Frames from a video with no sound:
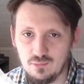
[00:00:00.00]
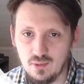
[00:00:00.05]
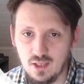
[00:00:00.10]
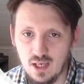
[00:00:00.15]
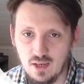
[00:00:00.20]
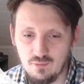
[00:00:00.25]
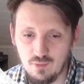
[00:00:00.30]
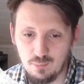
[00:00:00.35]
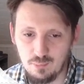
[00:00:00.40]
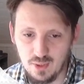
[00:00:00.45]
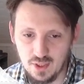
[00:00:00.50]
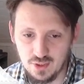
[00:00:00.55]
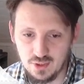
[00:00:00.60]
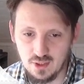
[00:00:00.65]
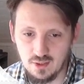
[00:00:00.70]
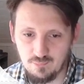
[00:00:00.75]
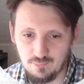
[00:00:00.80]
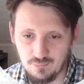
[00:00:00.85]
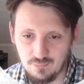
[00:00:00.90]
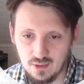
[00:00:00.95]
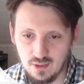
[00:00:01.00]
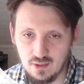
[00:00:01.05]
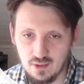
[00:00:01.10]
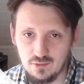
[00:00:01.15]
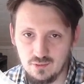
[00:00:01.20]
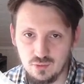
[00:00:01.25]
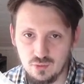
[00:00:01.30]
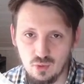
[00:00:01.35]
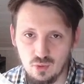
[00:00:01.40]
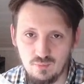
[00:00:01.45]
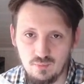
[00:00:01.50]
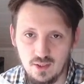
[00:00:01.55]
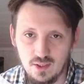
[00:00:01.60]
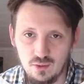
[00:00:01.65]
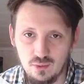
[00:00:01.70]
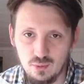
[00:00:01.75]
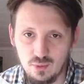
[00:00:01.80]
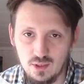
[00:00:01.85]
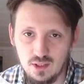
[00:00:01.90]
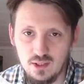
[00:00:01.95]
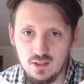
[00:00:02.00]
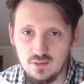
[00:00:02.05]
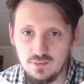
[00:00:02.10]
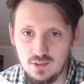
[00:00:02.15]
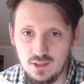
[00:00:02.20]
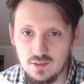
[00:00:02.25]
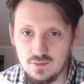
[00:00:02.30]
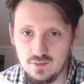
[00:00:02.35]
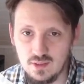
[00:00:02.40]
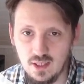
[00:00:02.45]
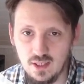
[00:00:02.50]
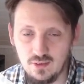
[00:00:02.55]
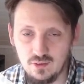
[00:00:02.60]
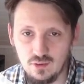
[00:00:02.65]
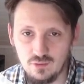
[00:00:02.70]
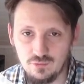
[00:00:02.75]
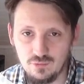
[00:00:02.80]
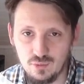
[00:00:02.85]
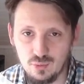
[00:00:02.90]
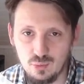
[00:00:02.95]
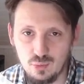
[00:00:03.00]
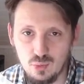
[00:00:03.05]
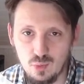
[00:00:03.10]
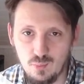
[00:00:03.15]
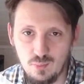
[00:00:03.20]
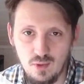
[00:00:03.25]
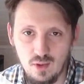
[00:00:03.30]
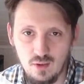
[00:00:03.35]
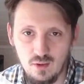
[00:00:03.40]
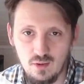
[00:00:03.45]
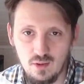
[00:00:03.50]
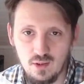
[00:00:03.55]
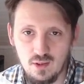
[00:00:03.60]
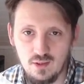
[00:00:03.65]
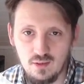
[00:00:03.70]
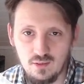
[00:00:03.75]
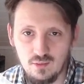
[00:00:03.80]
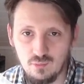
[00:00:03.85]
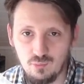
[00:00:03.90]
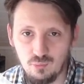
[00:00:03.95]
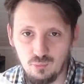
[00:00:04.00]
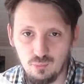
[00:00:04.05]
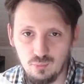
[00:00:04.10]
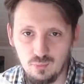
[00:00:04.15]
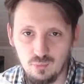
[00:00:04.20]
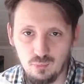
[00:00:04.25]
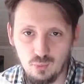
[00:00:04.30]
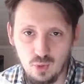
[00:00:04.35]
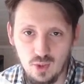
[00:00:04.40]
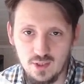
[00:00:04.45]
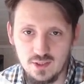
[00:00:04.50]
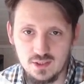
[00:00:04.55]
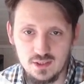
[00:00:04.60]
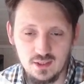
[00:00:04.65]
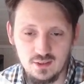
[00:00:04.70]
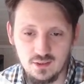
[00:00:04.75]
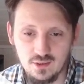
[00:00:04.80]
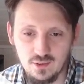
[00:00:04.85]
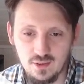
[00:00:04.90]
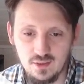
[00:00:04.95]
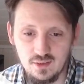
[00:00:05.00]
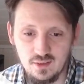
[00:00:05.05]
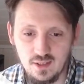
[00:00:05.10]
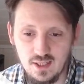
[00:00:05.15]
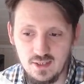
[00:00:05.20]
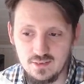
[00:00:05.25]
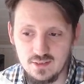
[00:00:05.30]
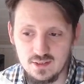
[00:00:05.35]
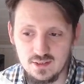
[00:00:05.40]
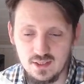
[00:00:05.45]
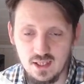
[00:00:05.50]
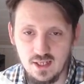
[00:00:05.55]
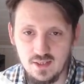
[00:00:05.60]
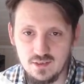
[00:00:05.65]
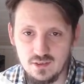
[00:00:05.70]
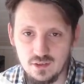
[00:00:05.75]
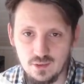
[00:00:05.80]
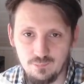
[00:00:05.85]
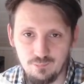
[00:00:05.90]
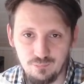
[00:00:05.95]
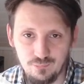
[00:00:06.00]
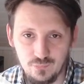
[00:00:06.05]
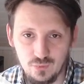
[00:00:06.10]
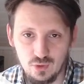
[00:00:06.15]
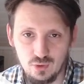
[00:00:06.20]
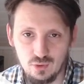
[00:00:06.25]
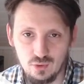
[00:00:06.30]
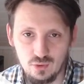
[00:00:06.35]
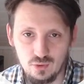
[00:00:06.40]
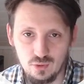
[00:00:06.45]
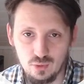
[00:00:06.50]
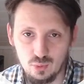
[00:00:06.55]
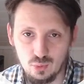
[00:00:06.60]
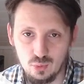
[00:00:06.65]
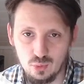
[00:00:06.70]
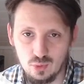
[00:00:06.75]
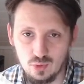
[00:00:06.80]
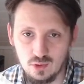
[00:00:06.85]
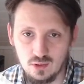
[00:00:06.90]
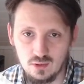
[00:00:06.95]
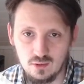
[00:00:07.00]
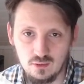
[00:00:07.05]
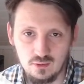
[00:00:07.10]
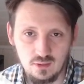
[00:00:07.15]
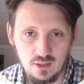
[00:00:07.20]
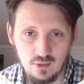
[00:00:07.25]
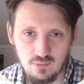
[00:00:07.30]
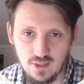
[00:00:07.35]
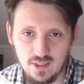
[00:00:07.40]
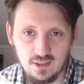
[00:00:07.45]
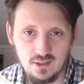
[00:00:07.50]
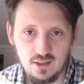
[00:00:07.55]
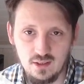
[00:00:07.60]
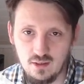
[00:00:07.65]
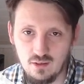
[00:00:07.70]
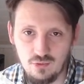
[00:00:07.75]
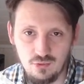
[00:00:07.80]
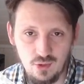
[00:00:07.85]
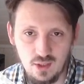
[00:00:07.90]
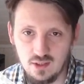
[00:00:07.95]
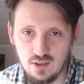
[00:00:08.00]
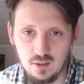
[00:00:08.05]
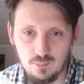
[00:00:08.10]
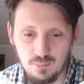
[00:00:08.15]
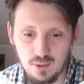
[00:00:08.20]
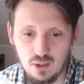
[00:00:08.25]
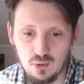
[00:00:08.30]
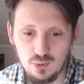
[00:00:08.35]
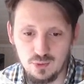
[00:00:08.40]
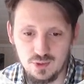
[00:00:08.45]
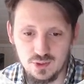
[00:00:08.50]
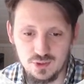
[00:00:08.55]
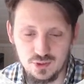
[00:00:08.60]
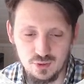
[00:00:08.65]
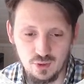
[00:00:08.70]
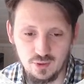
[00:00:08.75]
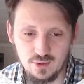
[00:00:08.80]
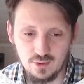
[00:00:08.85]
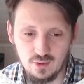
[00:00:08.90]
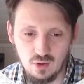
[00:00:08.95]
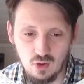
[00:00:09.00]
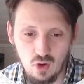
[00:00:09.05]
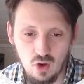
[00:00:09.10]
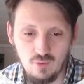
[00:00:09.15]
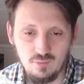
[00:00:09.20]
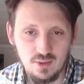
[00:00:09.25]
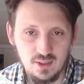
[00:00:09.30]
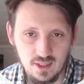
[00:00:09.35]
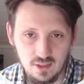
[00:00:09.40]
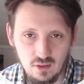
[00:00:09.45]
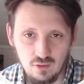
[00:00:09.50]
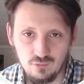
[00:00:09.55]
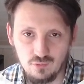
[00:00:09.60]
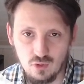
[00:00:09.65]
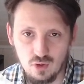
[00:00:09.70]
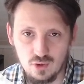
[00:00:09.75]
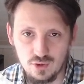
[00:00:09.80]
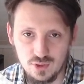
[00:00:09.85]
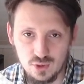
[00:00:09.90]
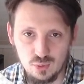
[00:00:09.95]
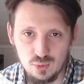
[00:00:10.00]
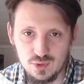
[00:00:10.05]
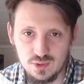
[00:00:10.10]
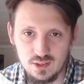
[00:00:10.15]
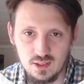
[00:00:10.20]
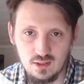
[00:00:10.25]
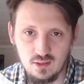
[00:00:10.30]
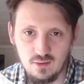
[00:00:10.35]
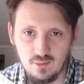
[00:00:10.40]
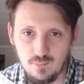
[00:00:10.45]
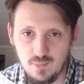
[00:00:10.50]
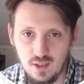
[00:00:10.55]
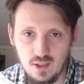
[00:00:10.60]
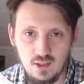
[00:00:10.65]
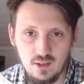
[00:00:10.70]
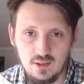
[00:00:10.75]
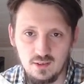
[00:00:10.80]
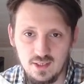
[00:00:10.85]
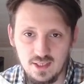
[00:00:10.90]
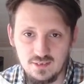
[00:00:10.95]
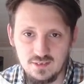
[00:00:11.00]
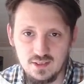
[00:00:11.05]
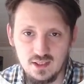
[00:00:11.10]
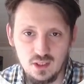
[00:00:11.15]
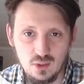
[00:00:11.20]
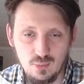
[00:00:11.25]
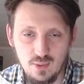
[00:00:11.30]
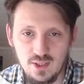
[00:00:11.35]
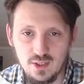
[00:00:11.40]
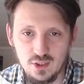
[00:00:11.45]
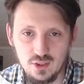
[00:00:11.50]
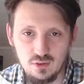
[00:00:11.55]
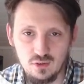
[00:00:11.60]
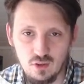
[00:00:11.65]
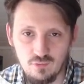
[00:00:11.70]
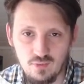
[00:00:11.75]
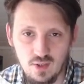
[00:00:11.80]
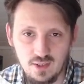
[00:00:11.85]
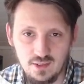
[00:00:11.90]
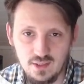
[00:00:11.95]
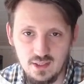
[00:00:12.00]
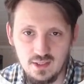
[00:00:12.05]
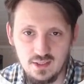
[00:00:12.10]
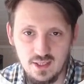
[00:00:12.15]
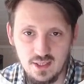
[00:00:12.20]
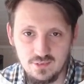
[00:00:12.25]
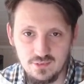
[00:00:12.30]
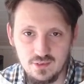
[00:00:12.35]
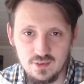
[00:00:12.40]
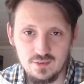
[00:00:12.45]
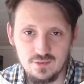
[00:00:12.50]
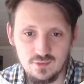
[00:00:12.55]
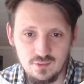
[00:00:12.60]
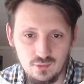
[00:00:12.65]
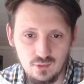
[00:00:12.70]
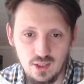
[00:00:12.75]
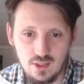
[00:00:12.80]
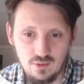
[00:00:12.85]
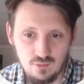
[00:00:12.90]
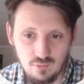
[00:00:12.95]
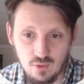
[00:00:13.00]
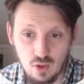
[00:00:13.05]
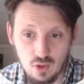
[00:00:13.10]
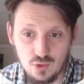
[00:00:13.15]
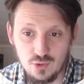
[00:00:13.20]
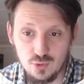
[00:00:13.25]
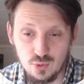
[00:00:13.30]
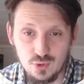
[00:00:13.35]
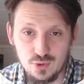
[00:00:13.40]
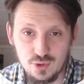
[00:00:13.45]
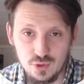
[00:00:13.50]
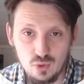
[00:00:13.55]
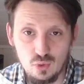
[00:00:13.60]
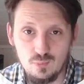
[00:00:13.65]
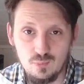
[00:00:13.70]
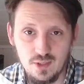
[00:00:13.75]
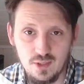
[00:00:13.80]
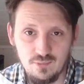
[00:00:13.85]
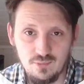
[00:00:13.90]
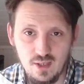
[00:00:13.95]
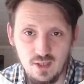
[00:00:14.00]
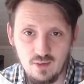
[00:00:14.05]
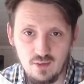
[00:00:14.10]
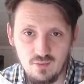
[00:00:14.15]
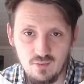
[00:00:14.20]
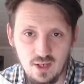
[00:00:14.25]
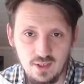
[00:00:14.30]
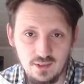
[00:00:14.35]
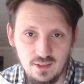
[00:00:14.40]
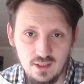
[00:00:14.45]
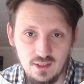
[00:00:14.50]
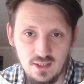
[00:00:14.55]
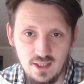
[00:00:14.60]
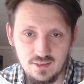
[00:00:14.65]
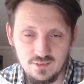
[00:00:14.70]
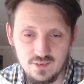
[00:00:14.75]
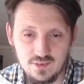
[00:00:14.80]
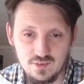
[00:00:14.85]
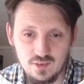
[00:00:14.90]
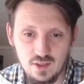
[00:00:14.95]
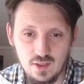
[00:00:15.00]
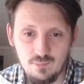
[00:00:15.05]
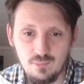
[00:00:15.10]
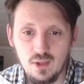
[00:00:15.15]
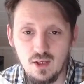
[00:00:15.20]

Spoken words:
have a pressure. So when you hear these kind of two words in an exercise, you directly think about a certain law. We can of course use the gas equation of ideal gases, and we also assume that we have ideal gases here,